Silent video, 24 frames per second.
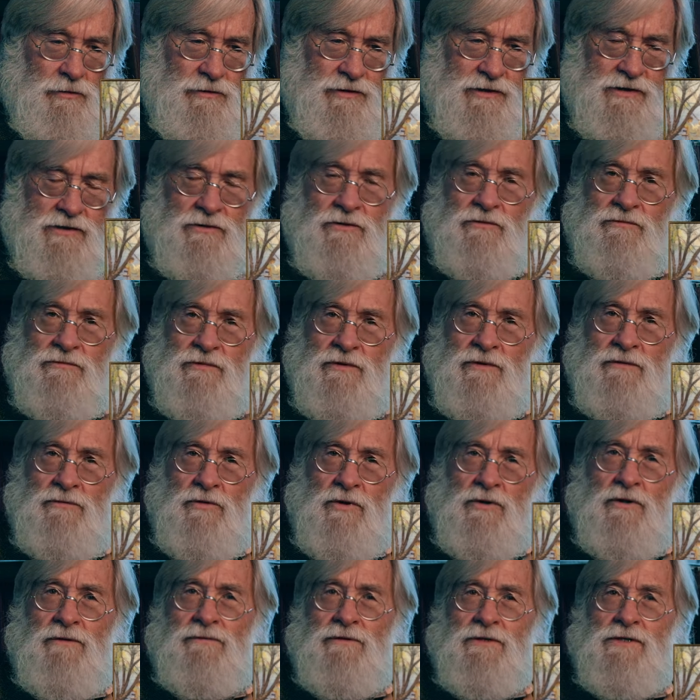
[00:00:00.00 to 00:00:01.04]
with this
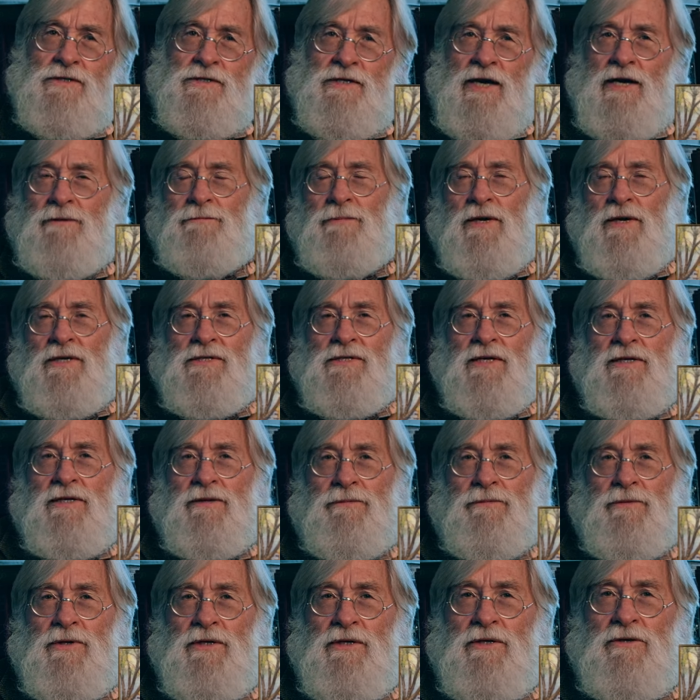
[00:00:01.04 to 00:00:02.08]
wonderful side by side
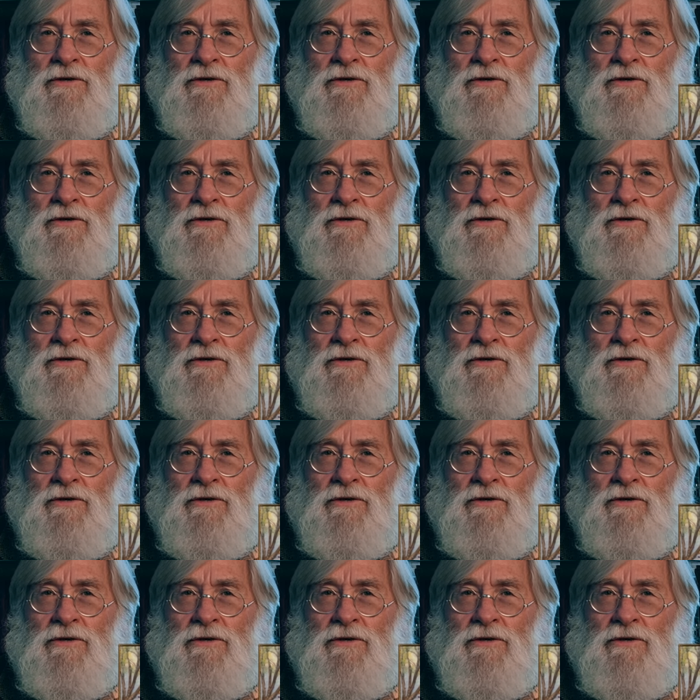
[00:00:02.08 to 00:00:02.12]
thing,